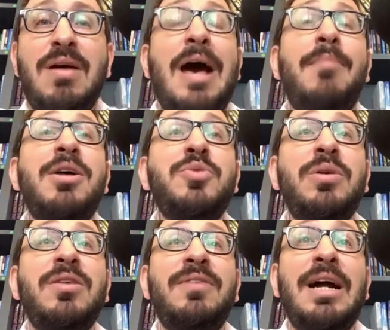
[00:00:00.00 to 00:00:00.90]
how much we
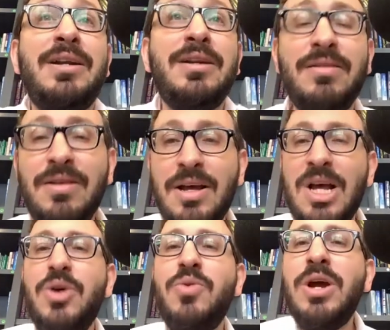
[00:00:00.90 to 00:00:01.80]
could have gotten?
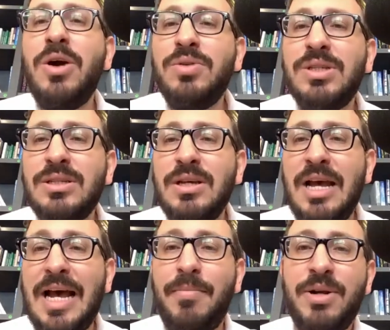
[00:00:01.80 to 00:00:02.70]
Who knows
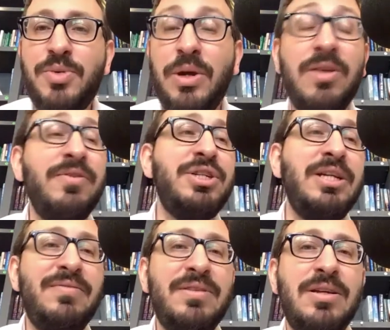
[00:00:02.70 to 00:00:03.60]
how much we could have
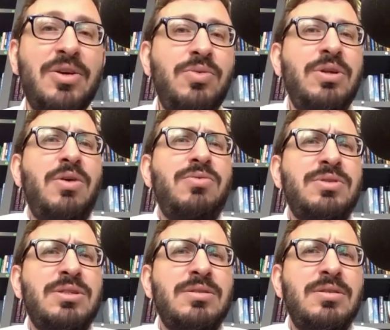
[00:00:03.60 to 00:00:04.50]
achieved? Who
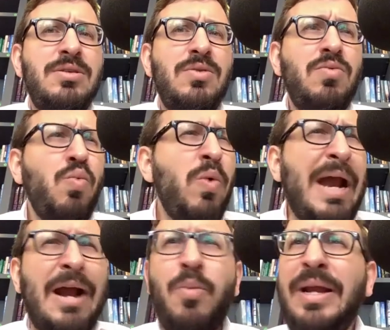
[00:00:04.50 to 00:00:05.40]
knows
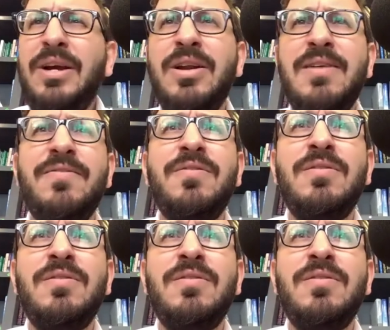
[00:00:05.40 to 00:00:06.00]
where we could have